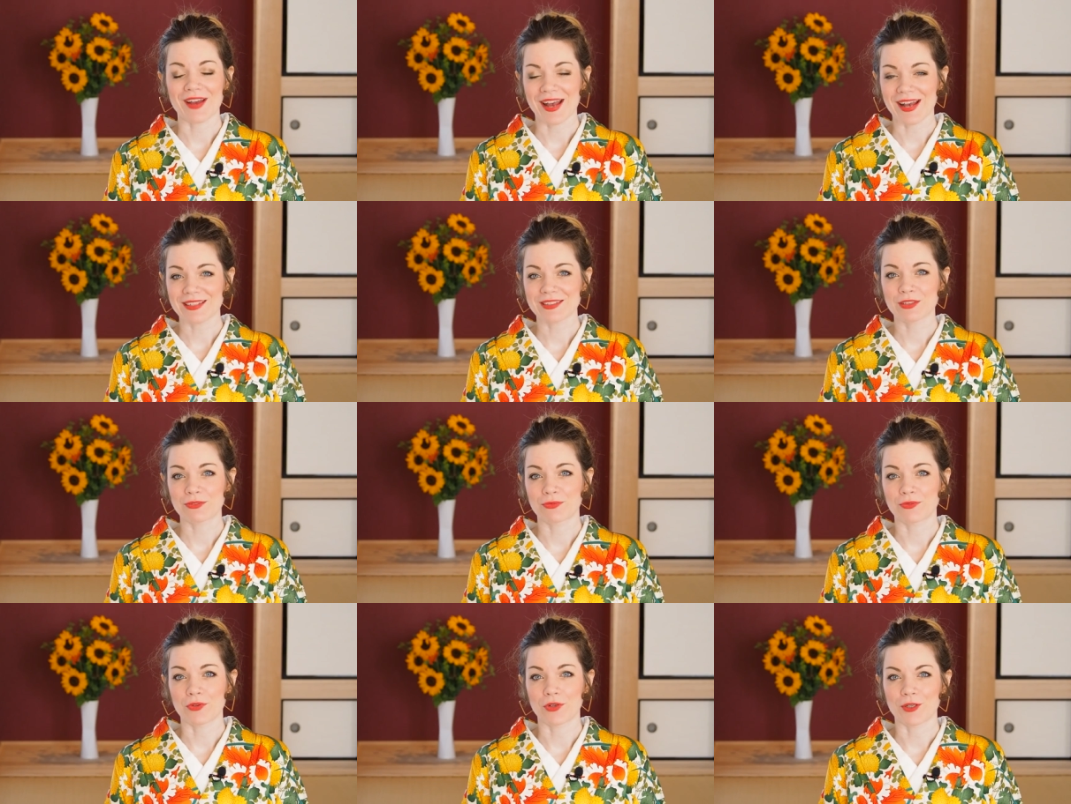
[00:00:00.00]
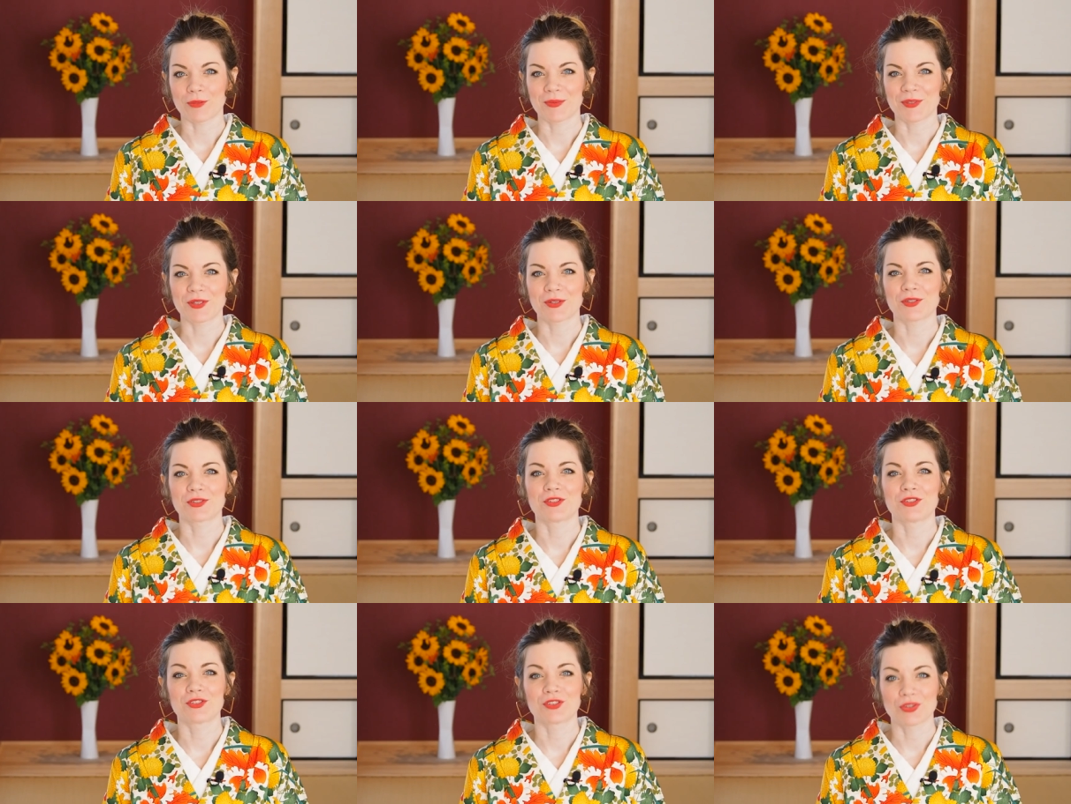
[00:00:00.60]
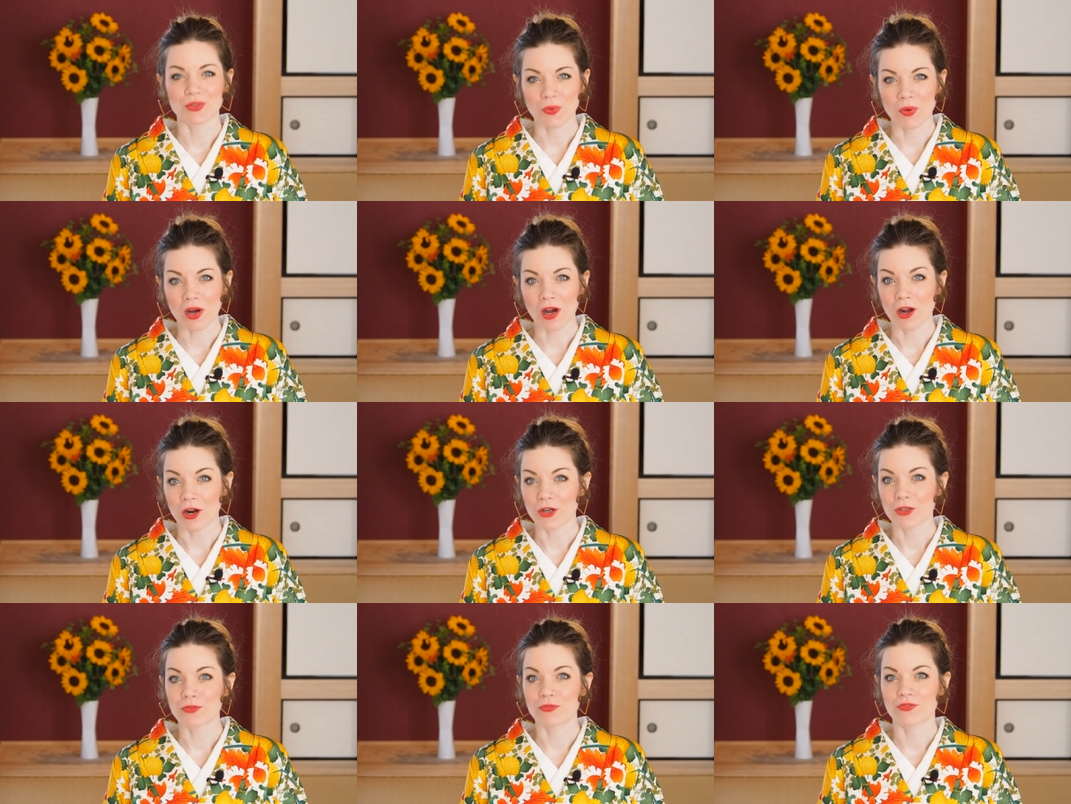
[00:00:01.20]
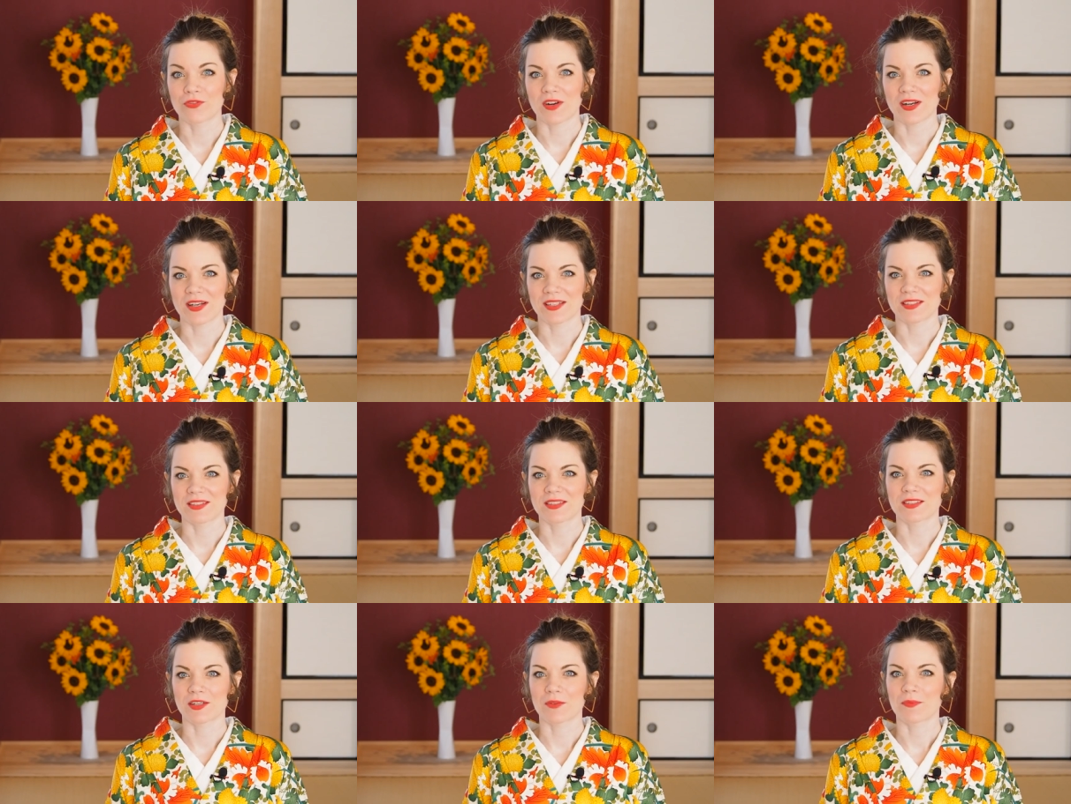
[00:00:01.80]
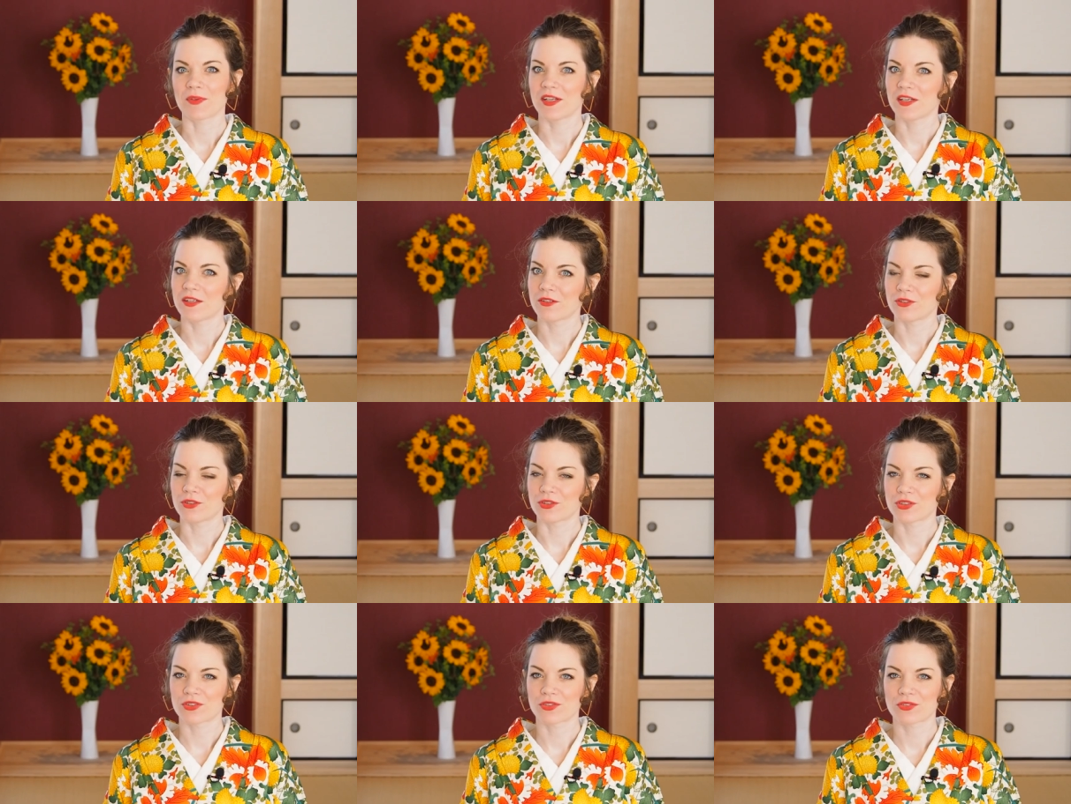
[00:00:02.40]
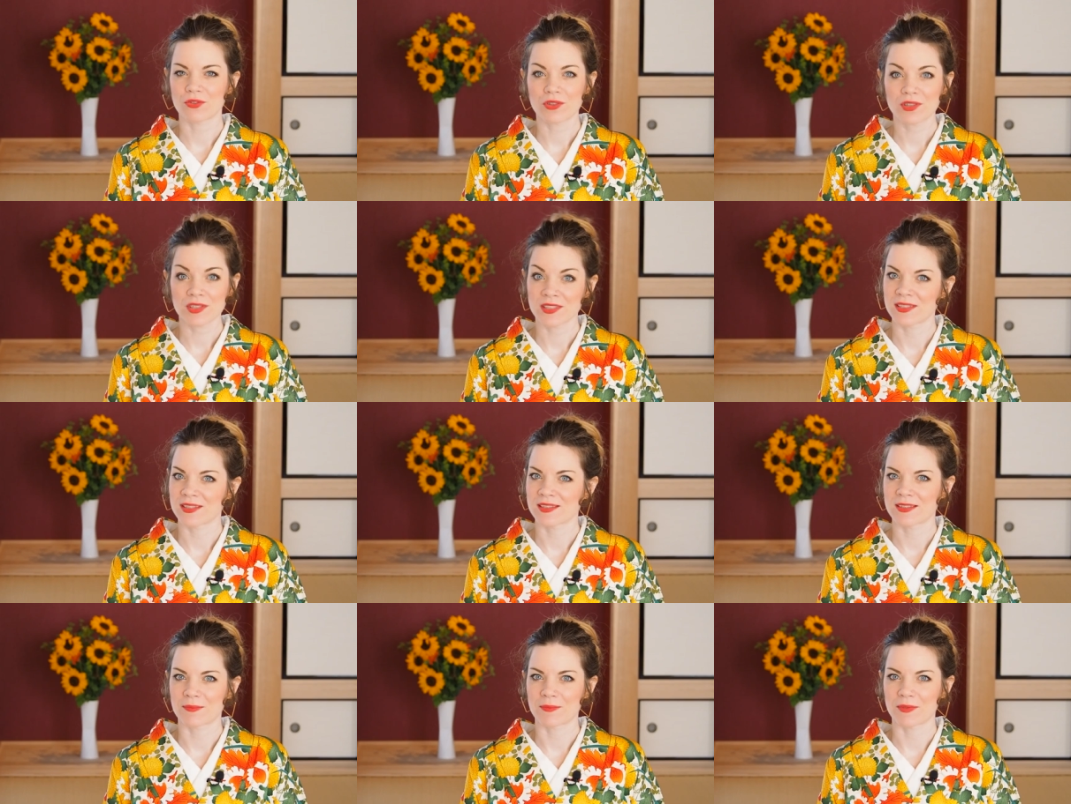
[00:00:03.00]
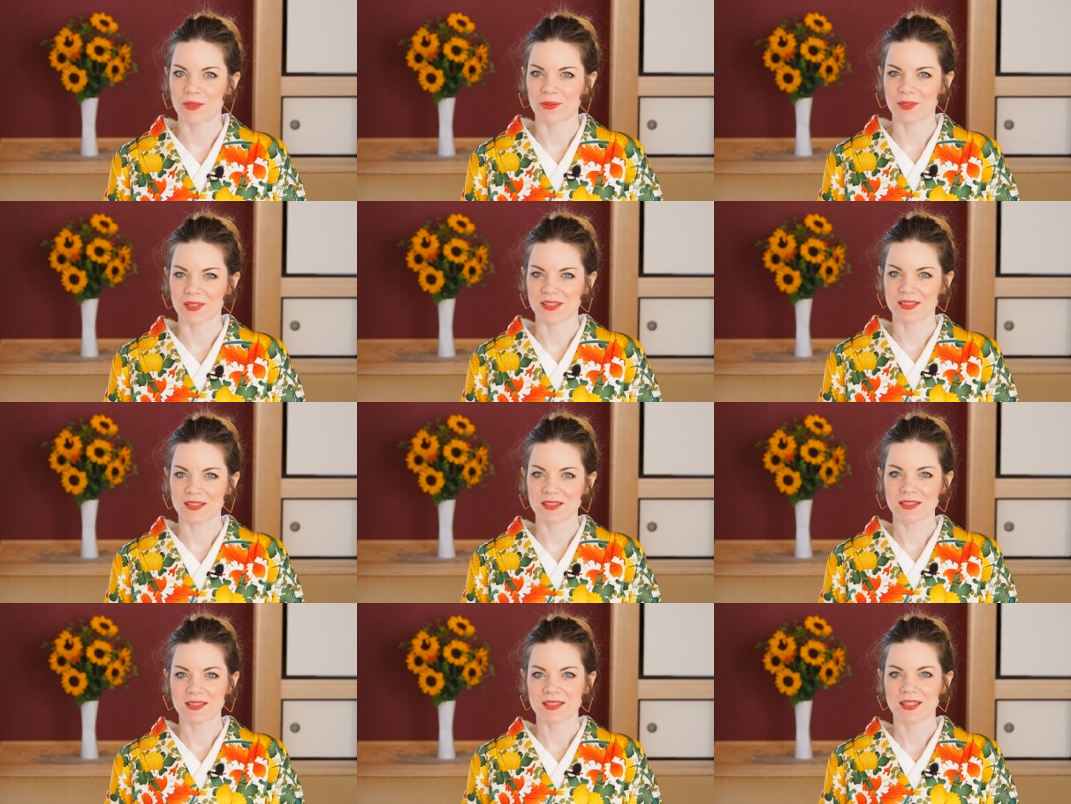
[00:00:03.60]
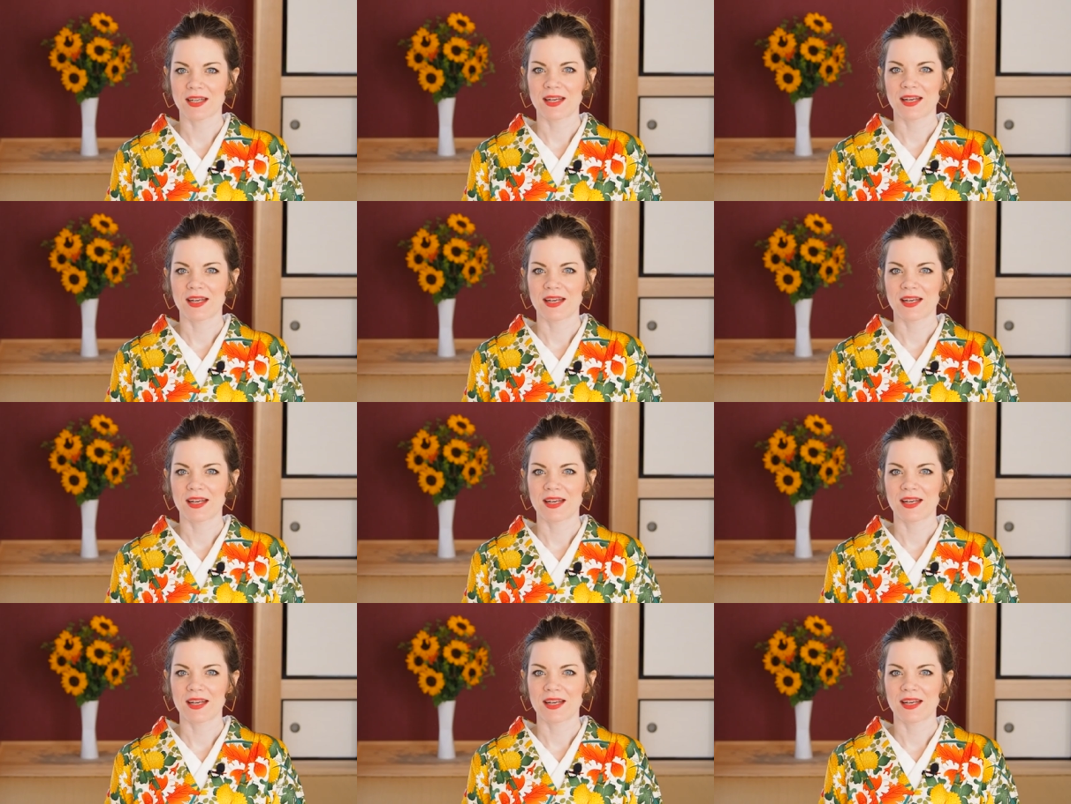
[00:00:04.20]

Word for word: asked for because it's so hard to find some English sources about it.